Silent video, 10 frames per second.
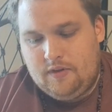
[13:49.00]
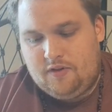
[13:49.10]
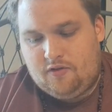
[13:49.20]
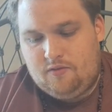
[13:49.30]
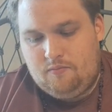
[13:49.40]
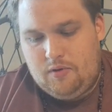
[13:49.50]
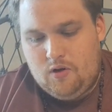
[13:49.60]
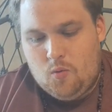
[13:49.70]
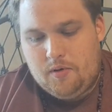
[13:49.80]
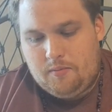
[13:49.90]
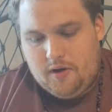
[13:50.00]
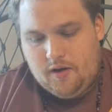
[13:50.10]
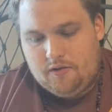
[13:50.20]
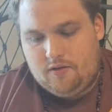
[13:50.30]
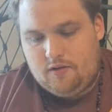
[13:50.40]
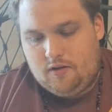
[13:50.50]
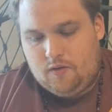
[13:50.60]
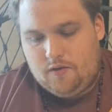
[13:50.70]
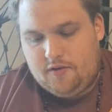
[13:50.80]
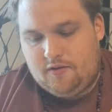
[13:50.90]
just be open, because
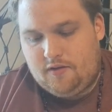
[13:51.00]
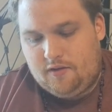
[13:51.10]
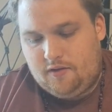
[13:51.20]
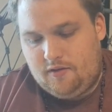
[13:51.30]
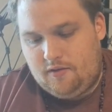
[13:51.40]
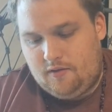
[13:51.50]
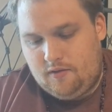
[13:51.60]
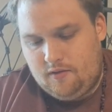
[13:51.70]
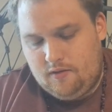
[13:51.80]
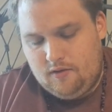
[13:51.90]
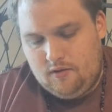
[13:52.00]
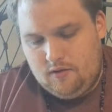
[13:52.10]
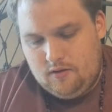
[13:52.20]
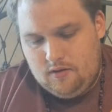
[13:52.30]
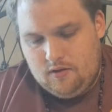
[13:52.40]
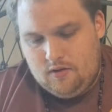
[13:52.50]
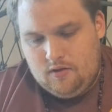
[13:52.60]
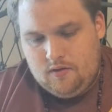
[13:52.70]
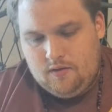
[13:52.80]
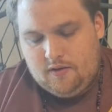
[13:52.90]
there's
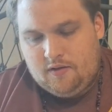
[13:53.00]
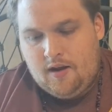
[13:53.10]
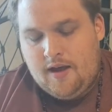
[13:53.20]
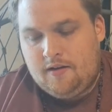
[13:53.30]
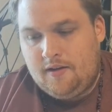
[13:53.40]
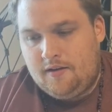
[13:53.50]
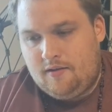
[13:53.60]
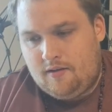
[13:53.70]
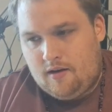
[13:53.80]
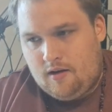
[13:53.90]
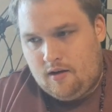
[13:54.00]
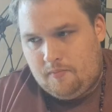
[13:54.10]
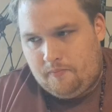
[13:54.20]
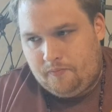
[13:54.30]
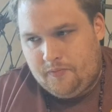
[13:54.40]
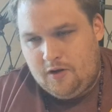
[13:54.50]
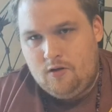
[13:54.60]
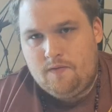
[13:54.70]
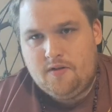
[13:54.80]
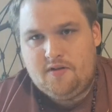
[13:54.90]
an endless, the
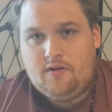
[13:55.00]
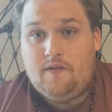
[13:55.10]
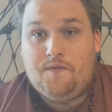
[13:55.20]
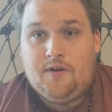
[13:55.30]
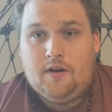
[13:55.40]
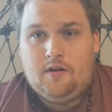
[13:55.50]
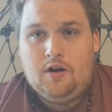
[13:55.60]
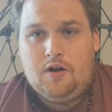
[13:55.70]
universe is infinite,